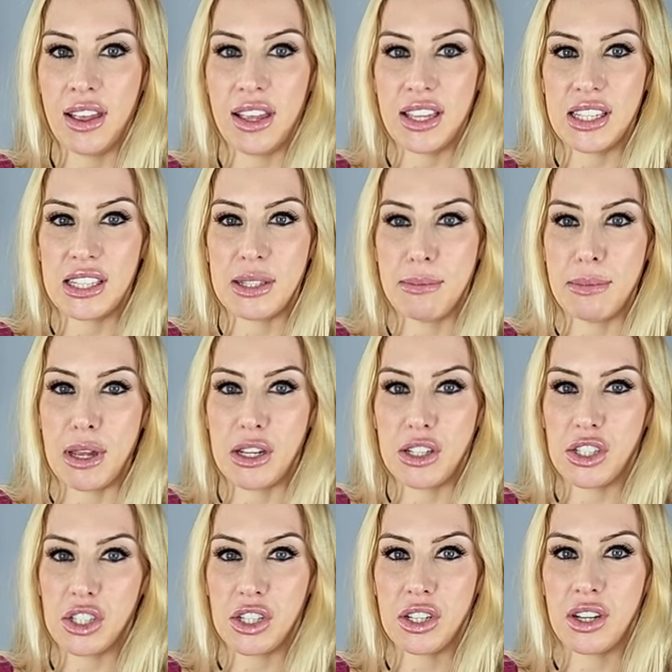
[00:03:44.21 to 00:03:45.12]
as
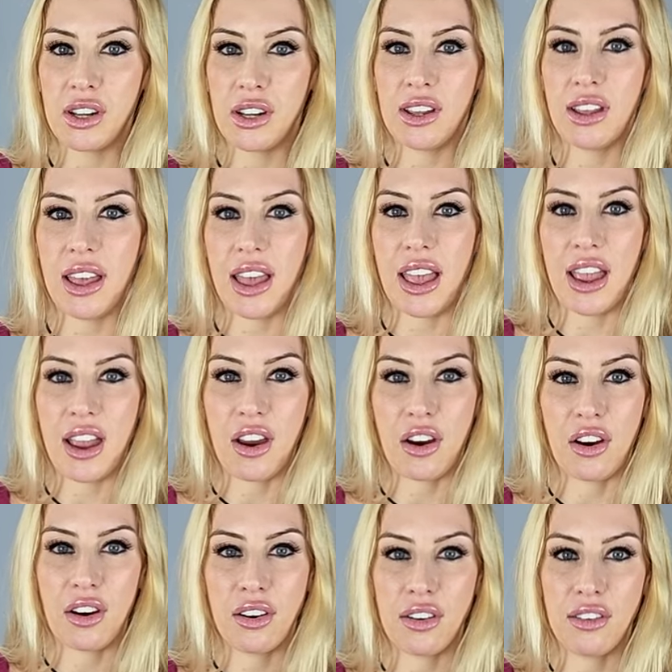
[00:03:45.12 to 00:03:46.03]
much
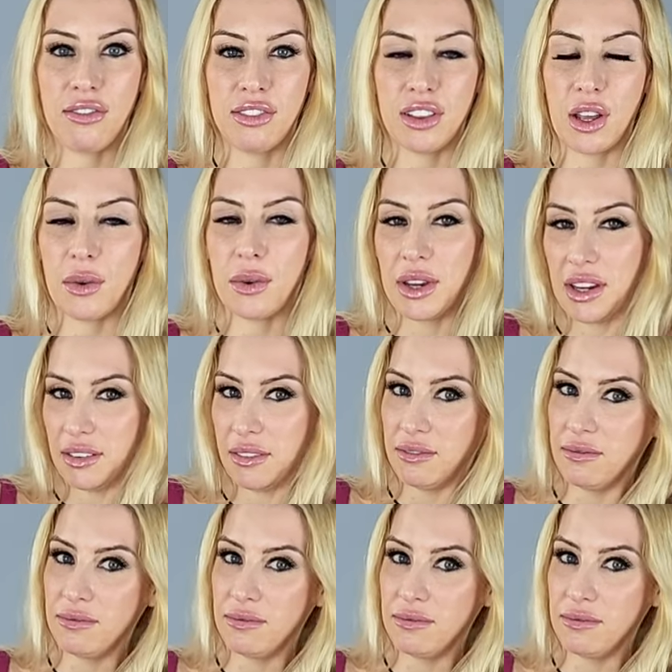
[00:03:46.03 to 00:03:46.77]
air flowing.